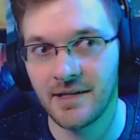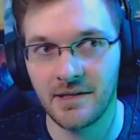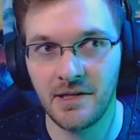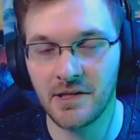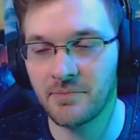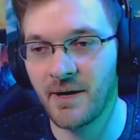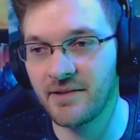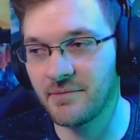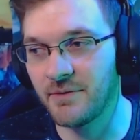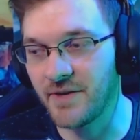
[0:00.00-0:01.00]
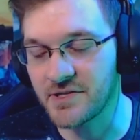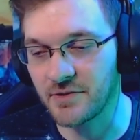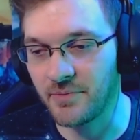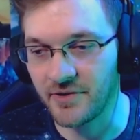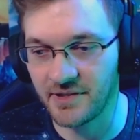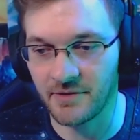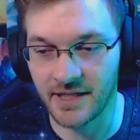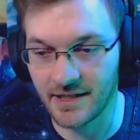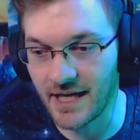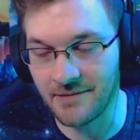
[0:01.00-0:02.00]
You know, there's probably some eventual points they want to
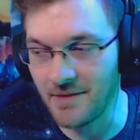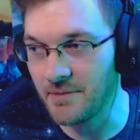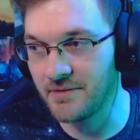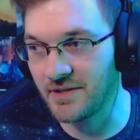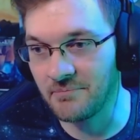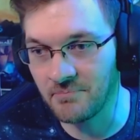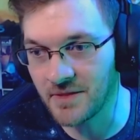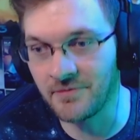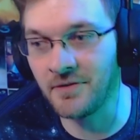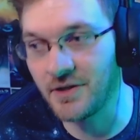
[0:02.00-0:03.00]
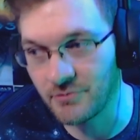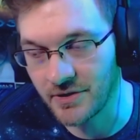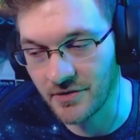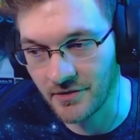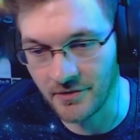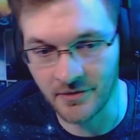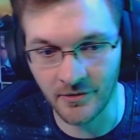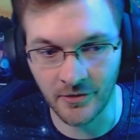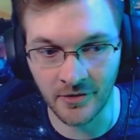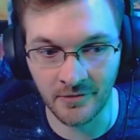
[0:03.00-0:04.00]
hit, like maybe seeing the Flood return
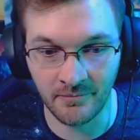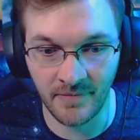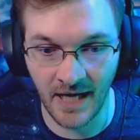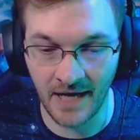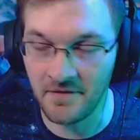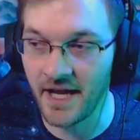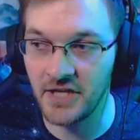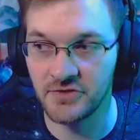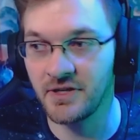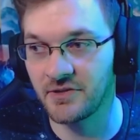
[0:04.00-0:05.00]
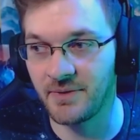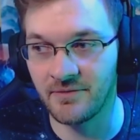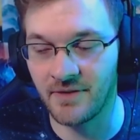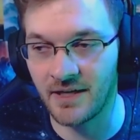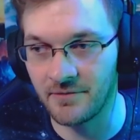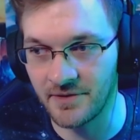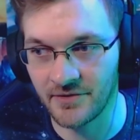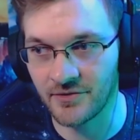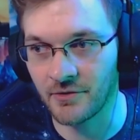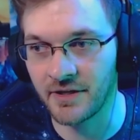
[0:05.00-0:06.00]
or have Atriox be involved with the
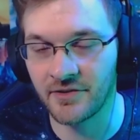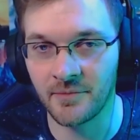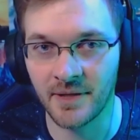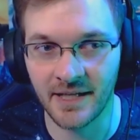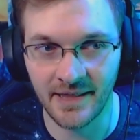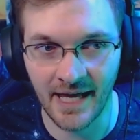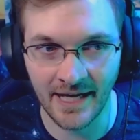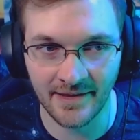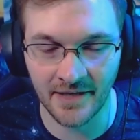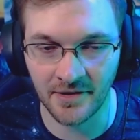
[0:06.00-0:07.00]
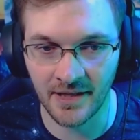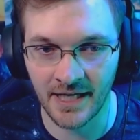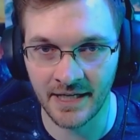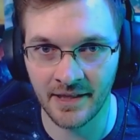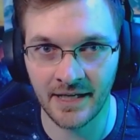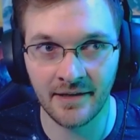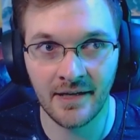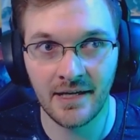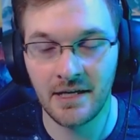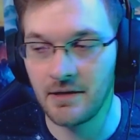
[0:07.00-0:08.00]
story or something like that down the line, like
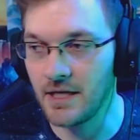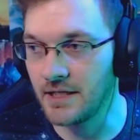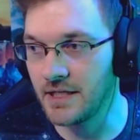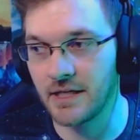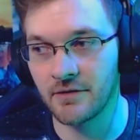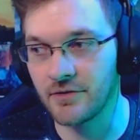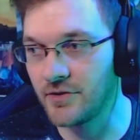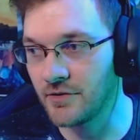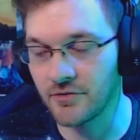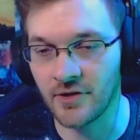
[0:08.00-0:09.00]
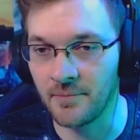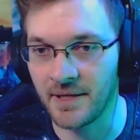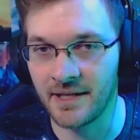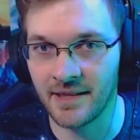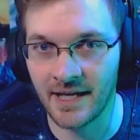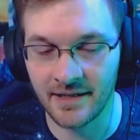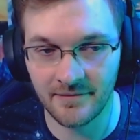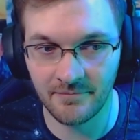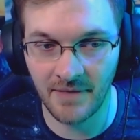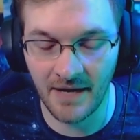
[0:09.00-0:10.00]
in a year or two or something, like
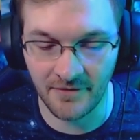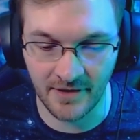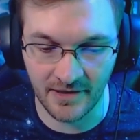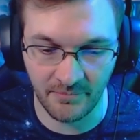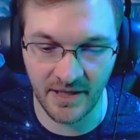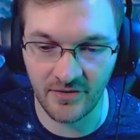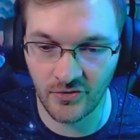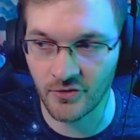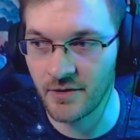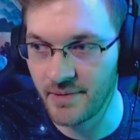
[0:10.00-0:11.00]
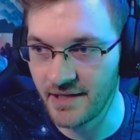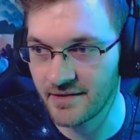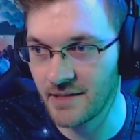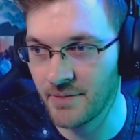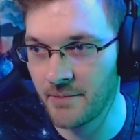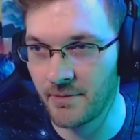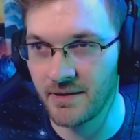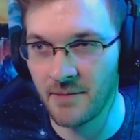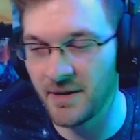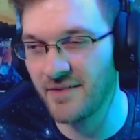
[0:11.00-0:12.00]
having these big story beats. And they probably
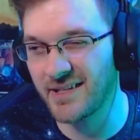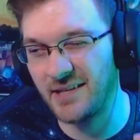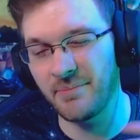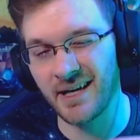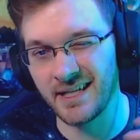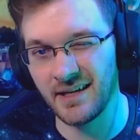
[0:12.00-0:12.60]
they probably have like this idea